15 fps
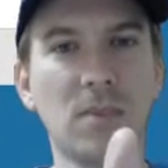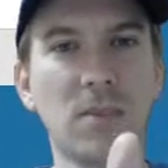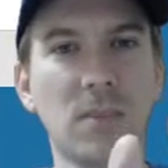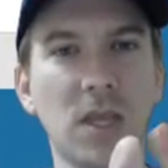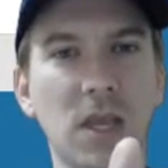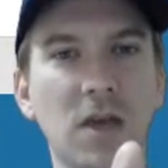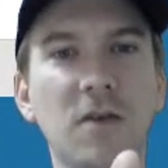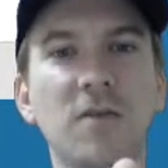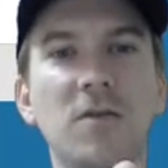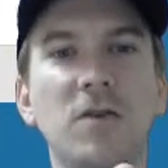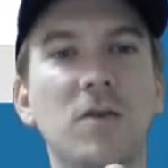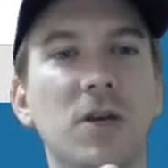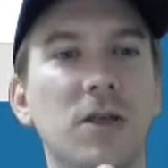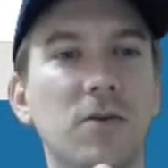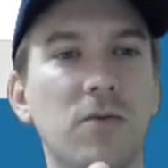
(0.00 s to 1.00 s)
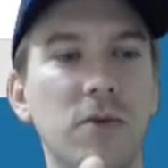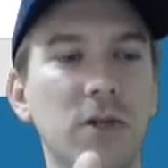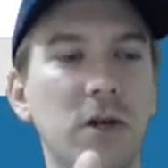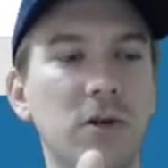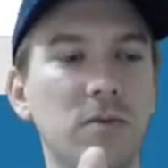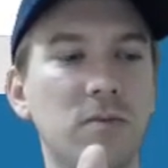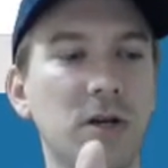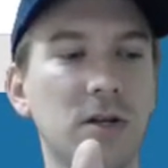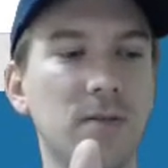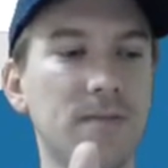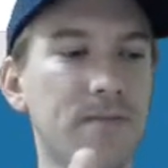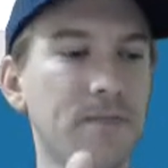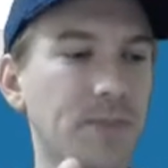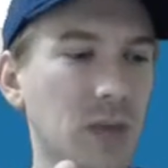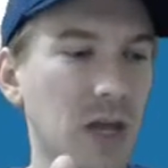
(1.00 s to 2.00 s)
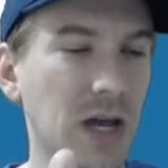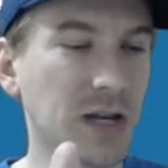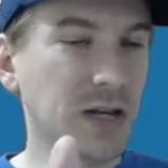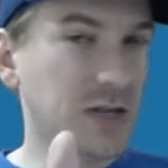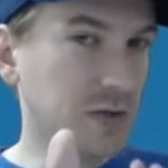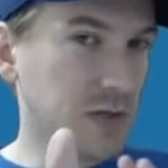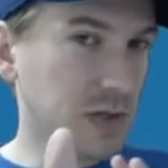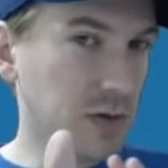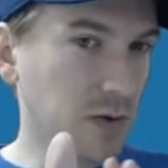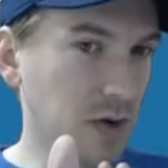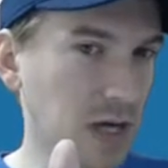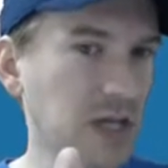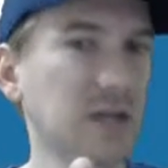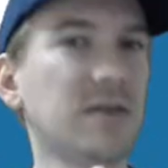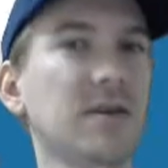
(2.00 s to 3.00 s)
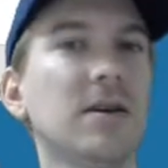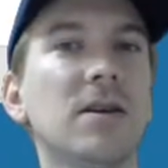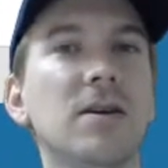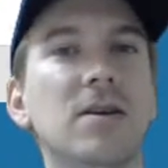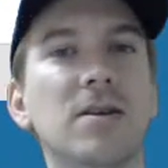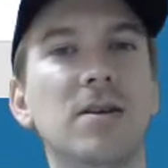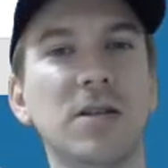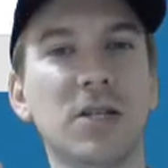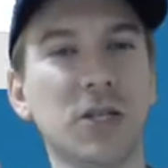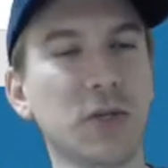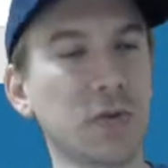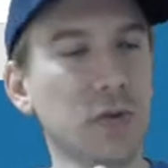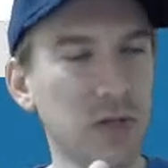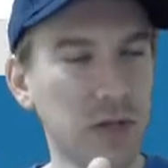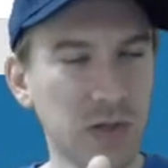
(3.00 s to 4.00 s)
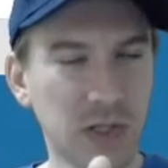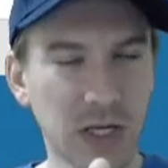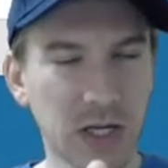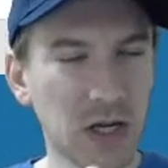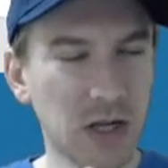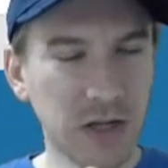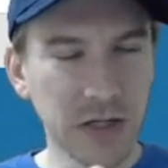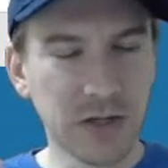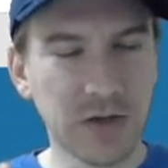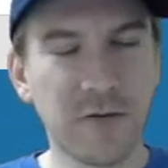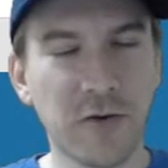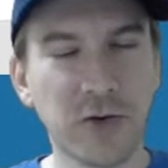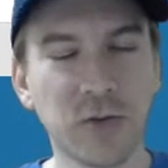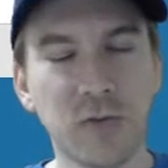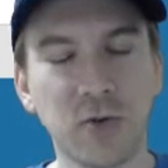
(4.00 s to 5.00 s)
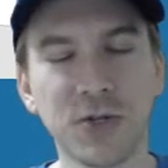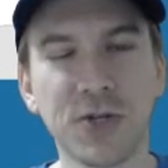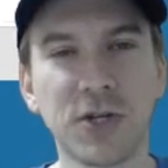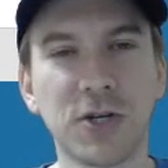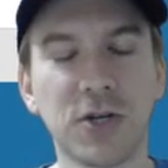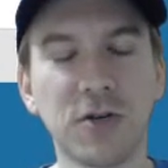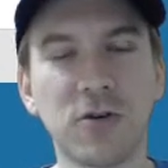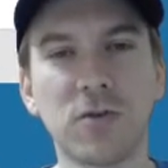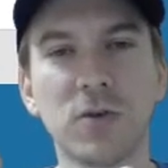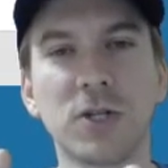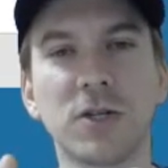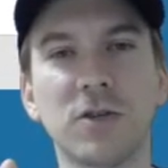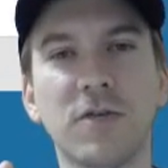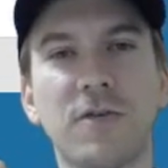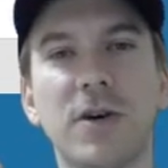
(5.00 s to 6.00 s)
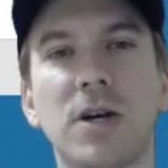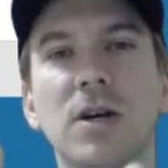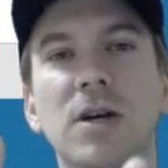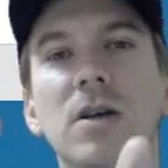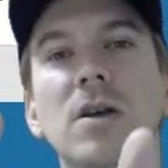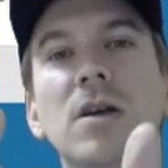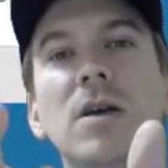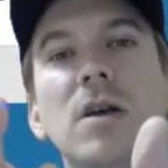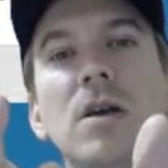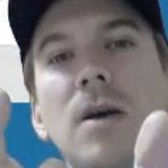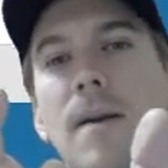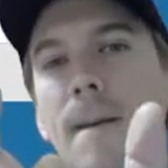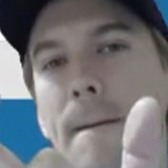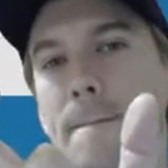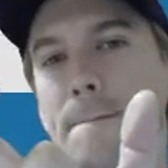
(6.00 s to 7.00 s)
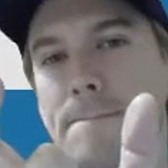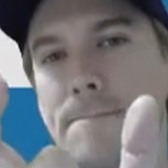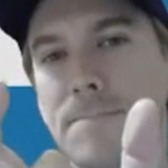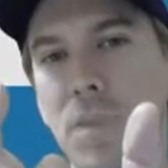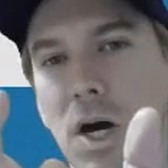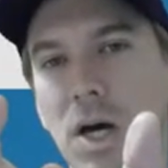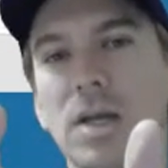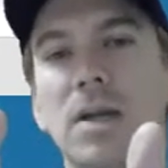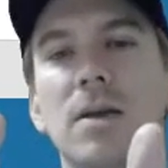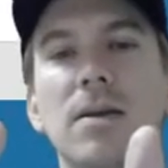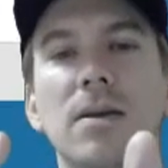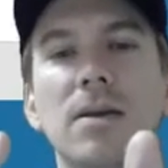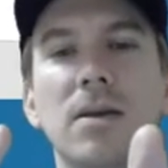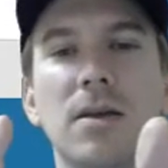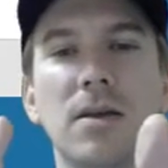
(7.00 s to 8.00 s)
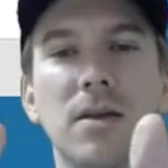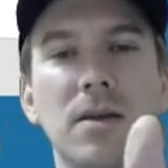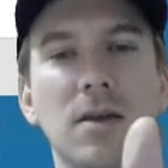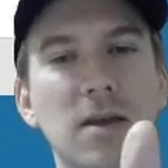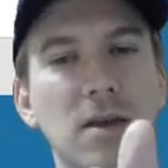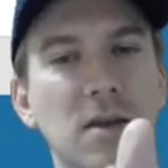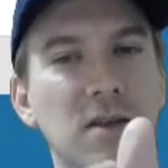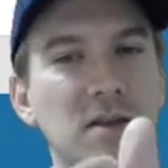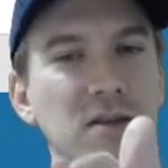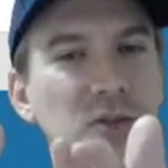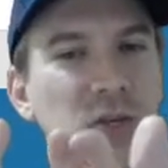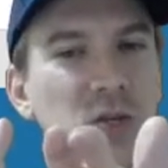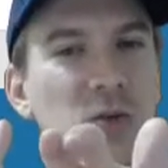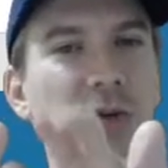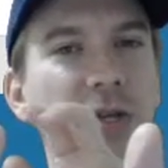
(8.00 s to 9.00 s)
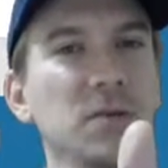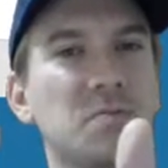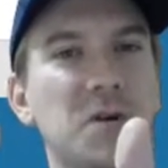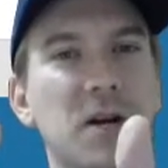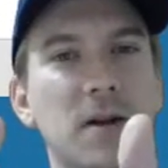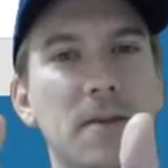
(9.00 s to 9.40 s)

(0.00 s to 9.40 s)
If you hit the reload button and don't do anything, it just reloads like any other first-person shooter, which is fine. But there's a sweet spot.